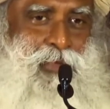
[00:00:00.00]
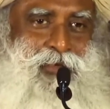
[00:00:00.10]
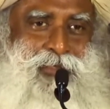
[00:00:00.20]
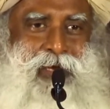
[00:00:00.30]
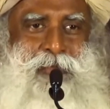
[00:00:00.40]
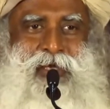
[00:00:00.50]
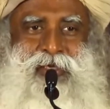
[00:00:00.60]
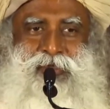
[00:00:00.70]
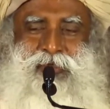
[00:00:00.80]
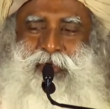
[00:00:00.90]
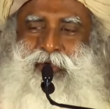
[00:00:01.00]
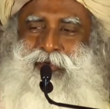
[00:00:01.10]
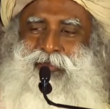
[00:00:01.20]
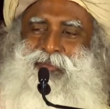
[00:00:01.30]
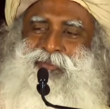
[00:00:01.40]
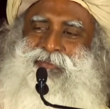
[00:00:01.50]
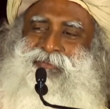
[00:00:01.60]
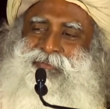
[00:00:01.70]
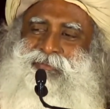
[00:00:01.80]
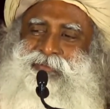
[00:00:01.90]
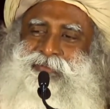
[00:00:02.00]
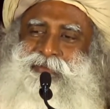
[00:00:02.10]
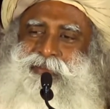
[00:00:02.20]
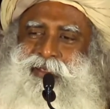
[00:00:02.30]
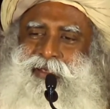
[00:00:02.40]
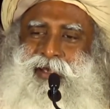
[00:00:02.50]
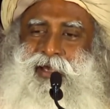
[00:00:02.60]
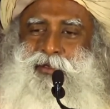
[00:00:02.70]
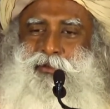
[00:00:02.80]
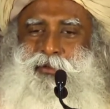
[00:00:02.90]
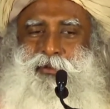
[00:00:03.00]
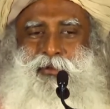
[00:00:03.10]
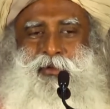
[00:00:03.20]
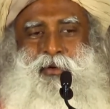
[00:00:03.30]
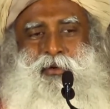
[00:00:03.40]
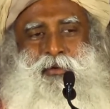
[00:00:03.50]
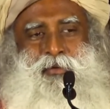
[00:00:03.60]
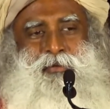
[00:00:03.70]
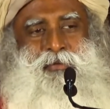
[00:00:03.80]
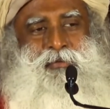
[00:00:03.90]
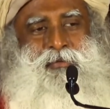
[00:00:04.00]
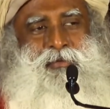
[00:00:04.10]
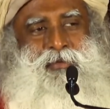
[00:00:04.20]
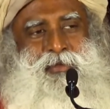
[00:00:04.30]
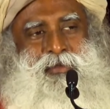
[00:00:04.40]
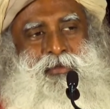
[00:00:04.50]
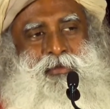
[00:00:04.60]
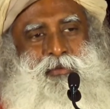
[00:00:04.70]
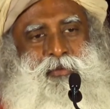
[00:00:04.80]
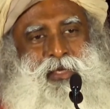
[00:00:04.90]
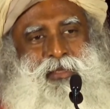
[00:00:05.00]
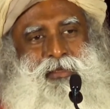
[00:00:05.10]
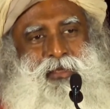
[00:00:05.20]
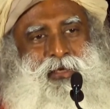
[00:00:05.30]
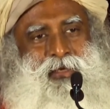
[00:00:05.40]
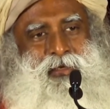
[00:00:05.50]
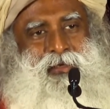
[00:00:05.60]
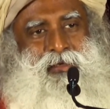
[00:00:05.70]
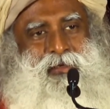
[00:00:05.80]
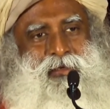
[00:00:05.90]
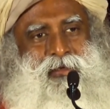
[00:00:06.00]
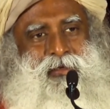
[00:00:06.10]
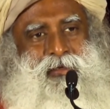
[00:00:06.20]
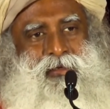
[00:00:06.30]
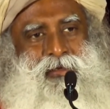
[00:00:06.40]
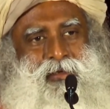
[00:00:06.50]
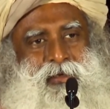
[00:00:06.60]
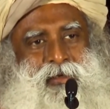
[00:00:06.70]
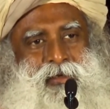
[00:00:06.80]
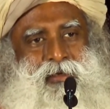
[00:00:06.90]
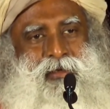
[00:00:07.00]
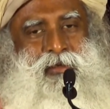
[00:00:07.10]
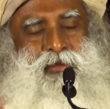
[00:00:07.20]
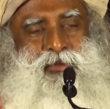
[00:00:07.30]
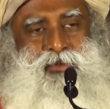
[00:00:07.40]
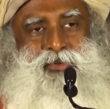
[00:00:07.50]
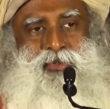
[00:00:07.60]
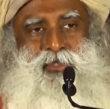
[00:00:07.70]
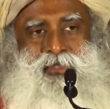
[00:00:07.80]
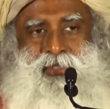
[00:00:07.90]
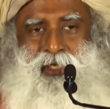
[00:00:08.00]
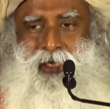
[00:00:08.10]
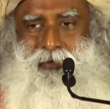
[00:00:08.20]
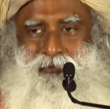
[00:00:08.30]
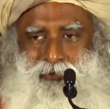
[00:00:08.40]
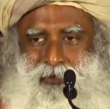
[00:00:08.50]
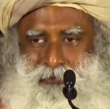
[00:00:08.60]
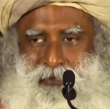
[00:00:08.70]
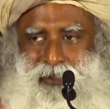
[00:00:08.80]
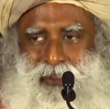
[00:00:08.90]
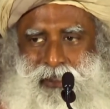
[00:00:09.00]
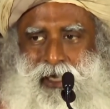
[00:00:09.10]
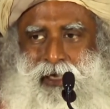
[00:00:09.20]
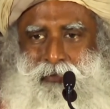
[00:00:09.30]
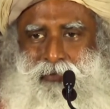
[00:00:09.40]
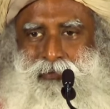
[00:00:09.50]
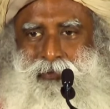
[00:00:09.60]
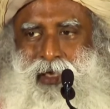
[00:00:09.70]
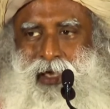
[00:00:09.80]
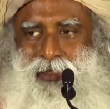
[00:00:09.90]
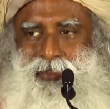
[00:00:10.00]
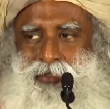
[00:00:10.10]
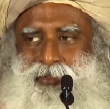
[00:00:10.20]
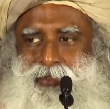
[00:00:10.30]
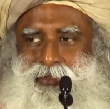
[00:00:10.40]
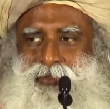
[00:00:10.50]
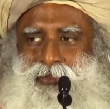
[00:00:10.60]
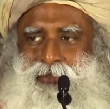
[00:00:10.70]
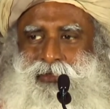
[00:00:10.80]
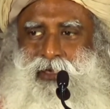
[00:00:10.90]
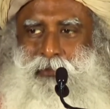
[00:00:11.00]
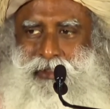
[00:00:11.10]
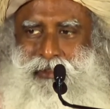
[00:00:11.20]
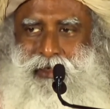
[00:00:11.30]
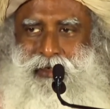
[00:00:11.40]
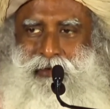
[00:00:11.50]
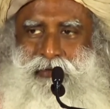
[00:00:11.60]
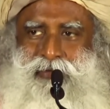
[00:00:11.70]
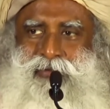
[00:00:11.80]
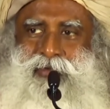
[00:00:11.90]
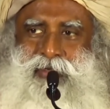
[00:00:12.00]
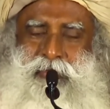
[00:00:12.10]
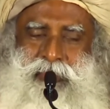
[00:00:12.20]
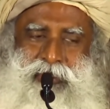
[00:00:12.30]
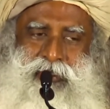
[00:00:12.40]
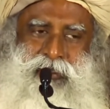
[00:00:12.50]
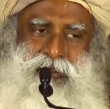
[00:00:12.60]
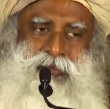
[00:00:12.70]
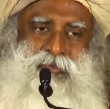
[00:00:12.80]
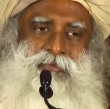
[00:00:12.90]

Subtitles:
because I am not a scholar, I do not know when they used this name for the first time as Namaskar or Surya Namaskar.